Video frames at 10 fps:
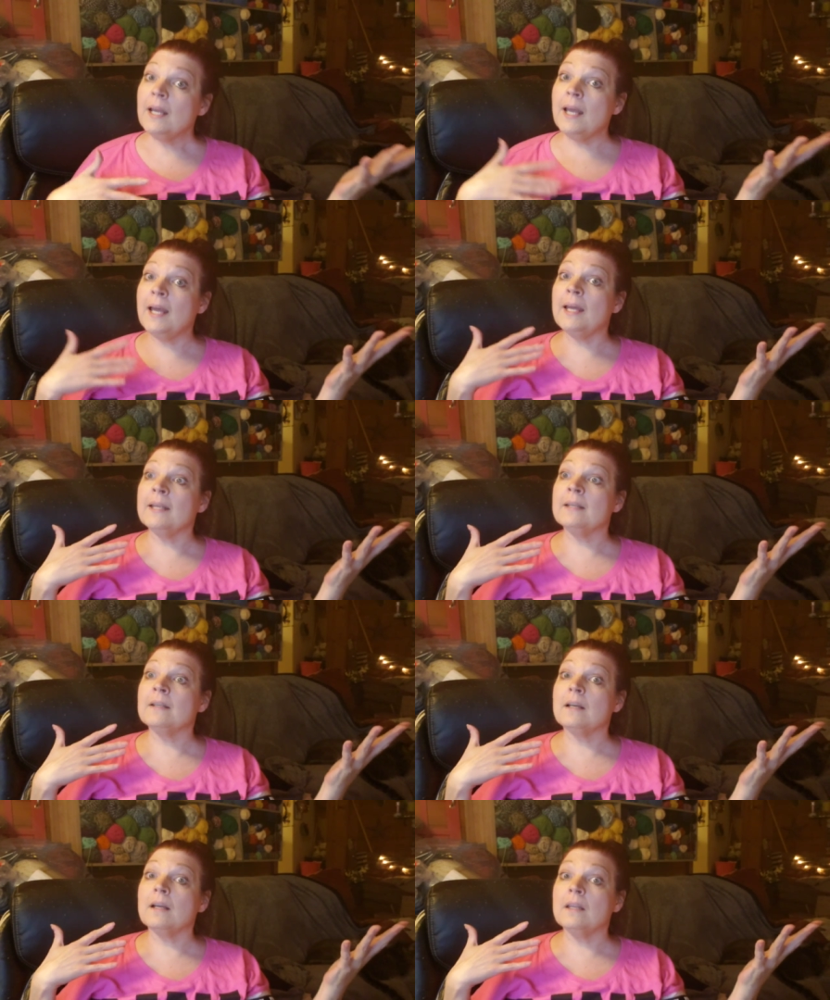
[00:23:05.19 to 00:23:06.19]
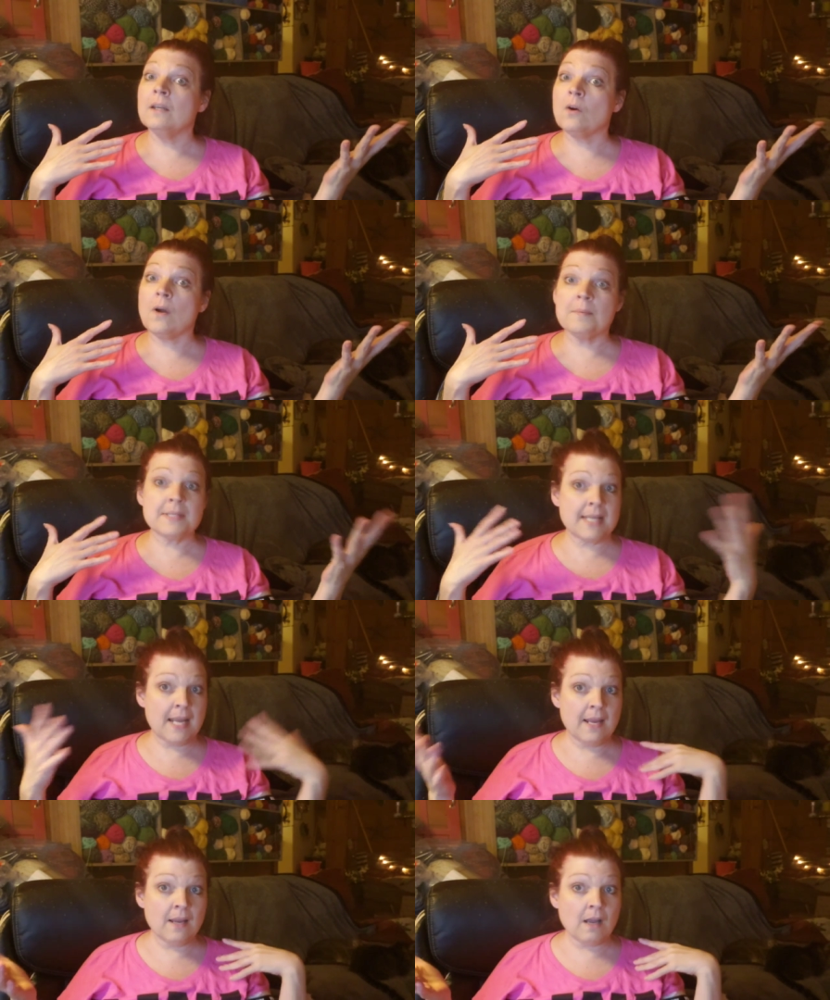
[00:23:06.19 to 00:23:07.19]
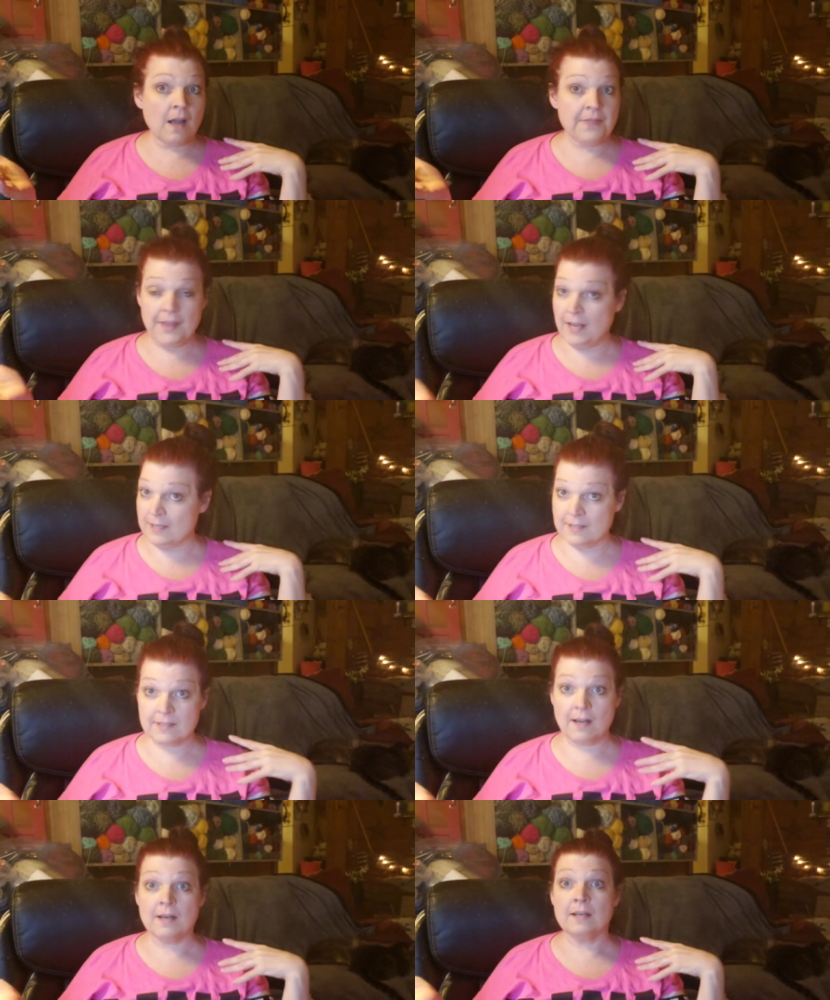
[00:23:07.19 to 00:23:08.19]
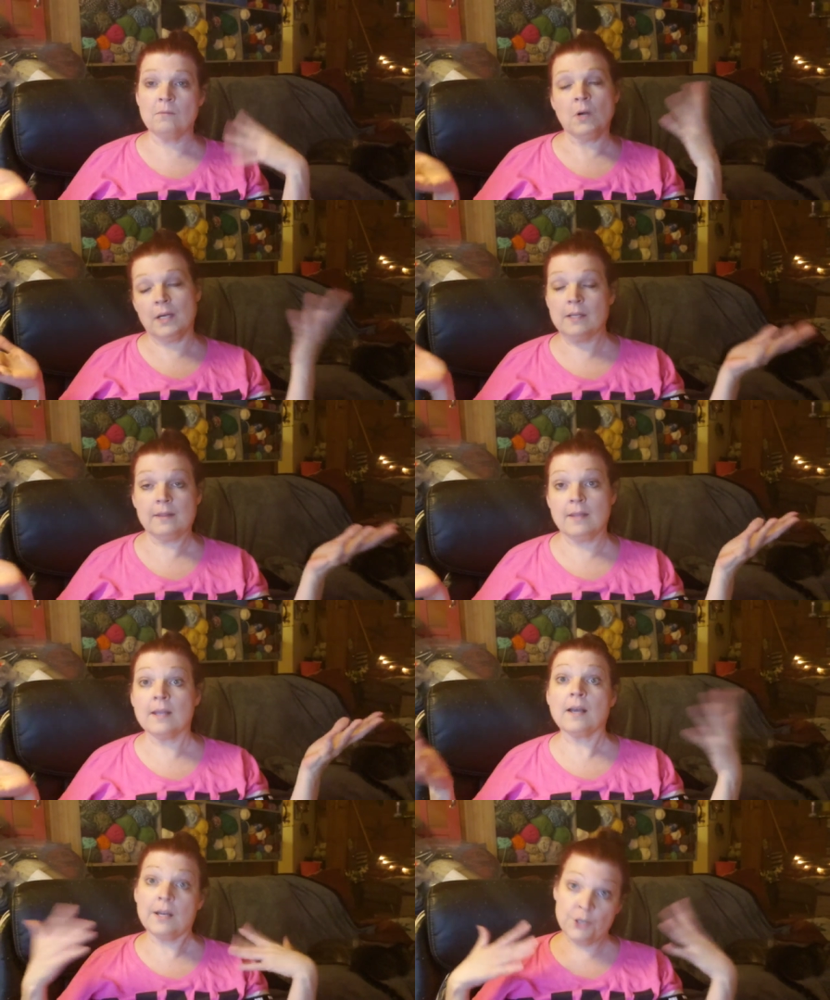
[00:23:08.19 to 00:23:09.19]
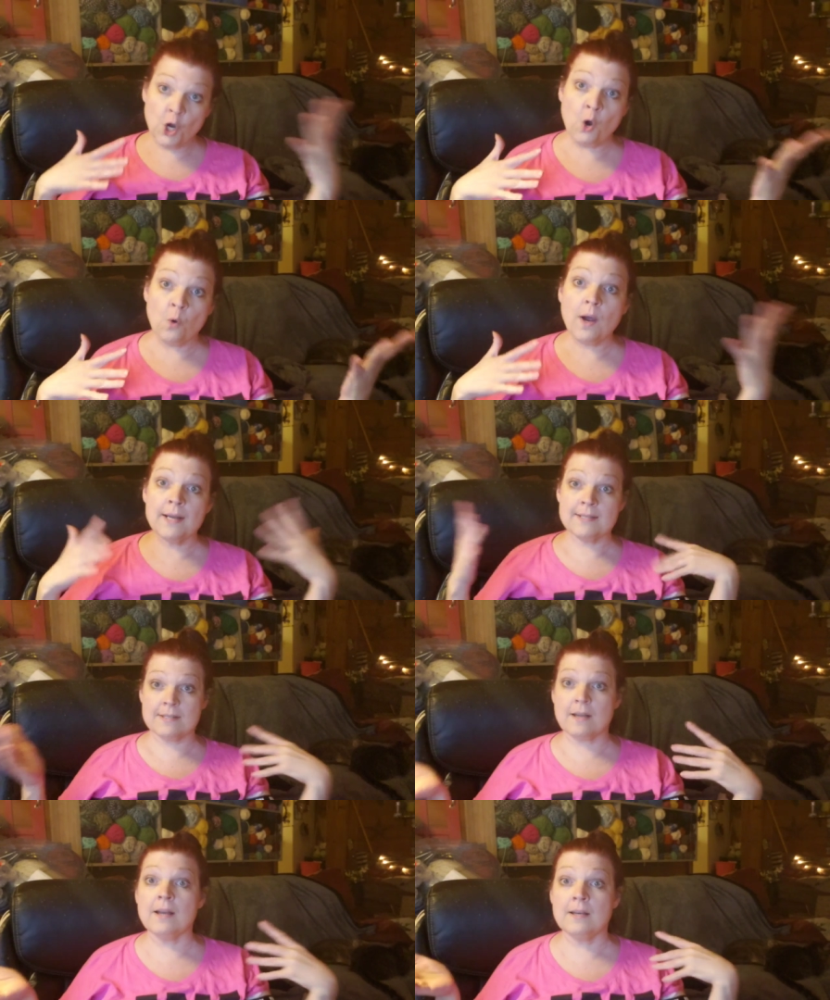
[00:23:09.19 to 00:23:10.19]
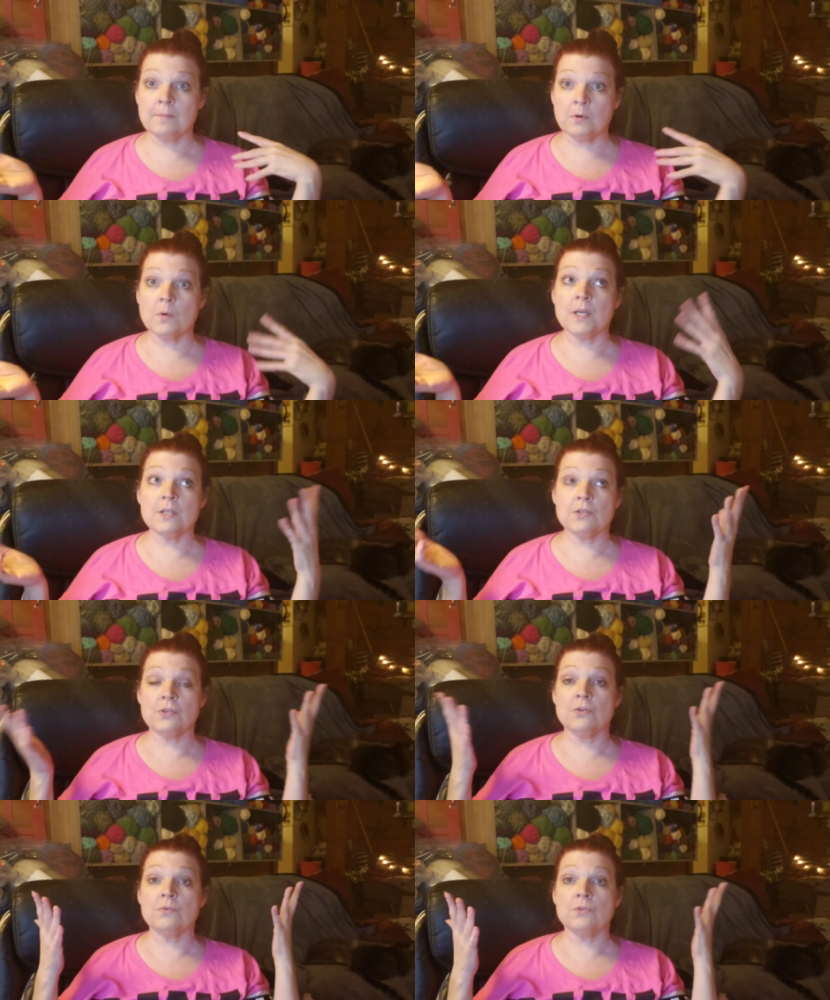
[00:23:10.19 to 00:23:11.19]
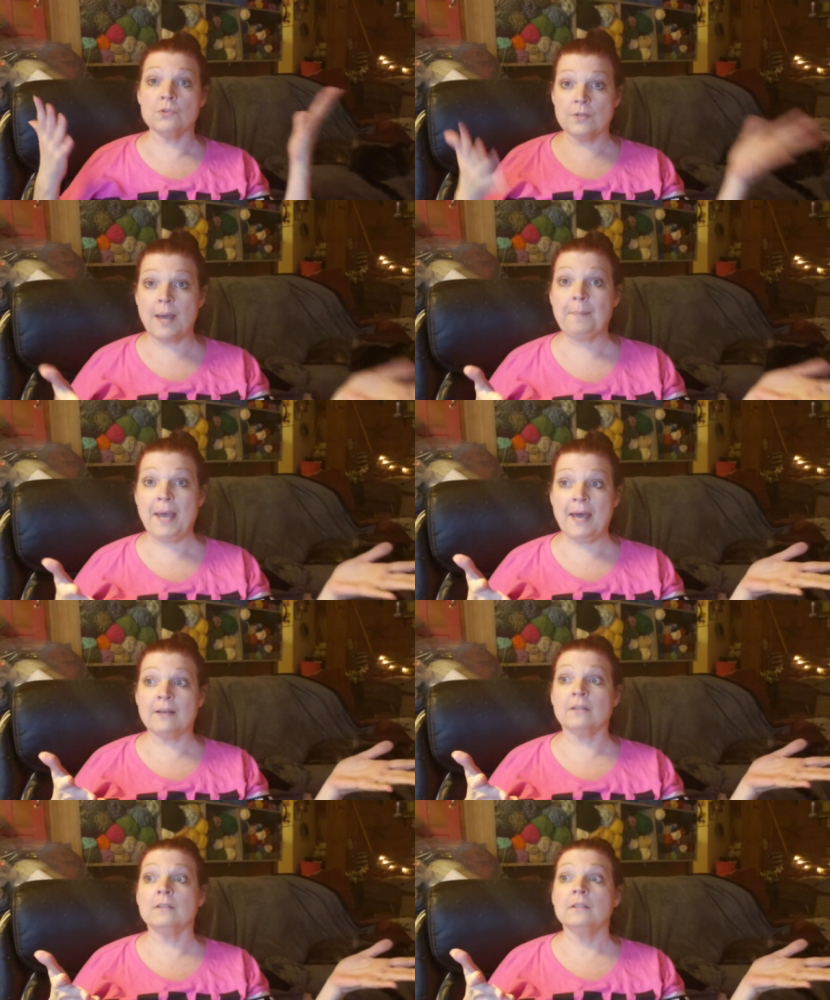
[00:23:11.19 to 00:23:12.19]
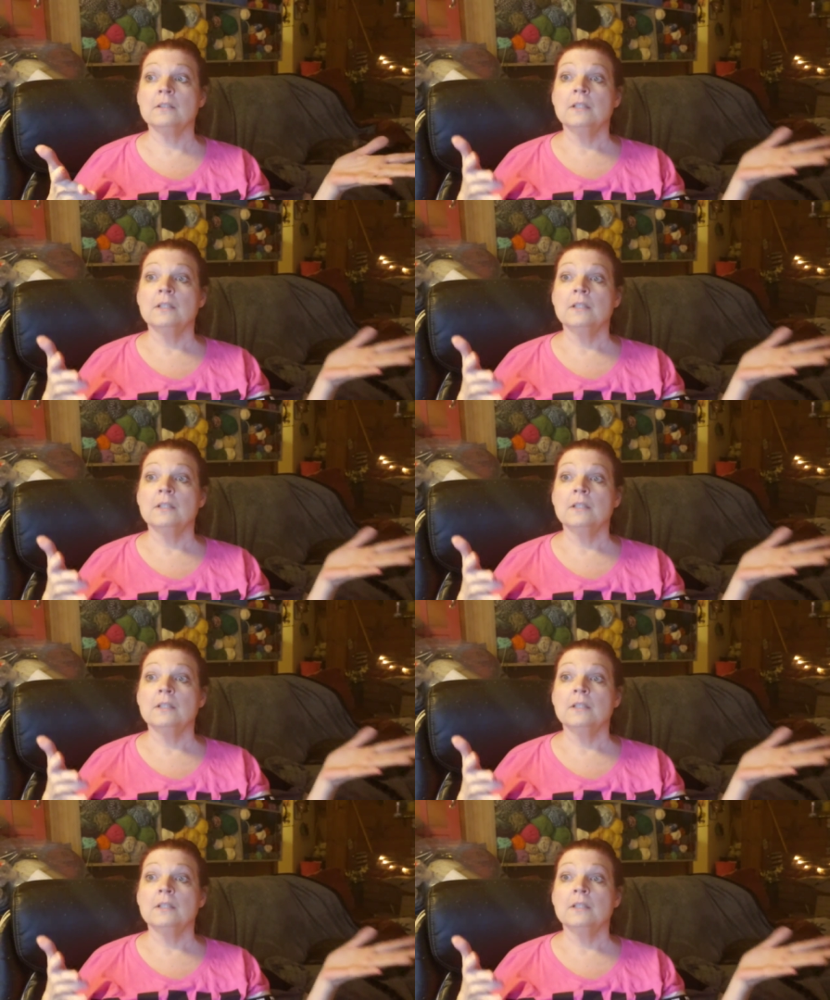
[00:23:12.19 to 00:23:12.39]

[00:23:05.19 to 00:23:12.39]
and you know I'm saying I think I decided well I didn't think I know I decided I'm going to do that pattern